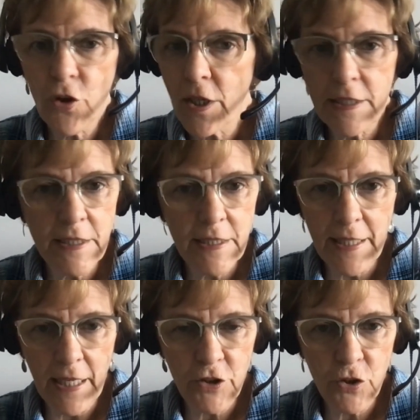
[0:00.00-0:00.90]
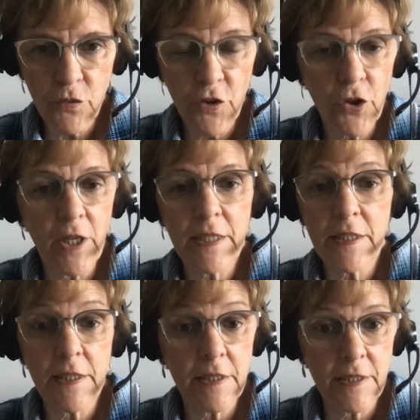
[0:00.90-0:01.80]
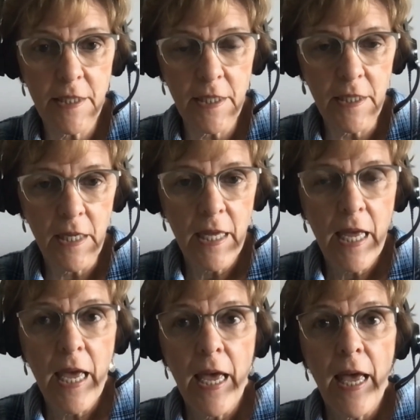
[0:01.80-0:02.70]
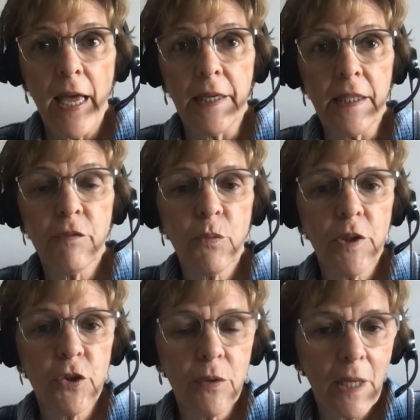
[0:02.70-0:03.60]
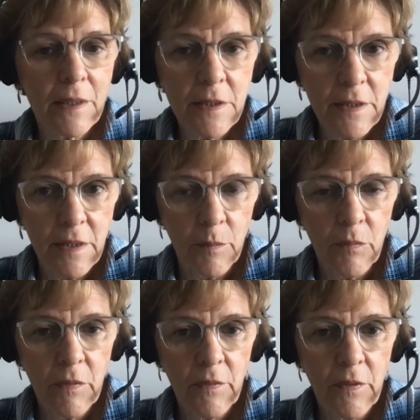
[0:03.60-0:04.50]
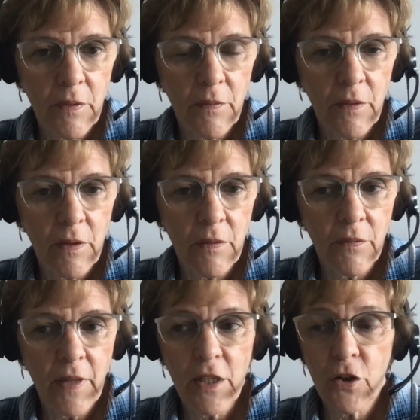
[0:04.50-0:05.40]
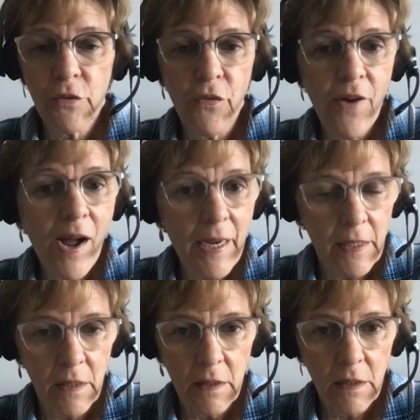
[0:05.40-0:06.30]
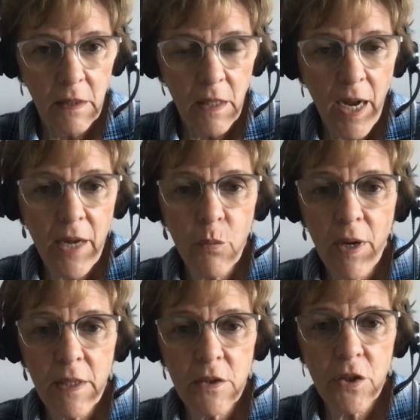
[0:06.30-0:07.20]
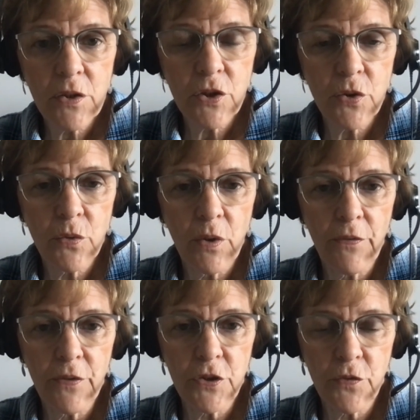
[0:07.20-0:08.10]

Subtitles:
not easy to get to, they're not easy to see. And even when you get to them, they look fine. I went to a fish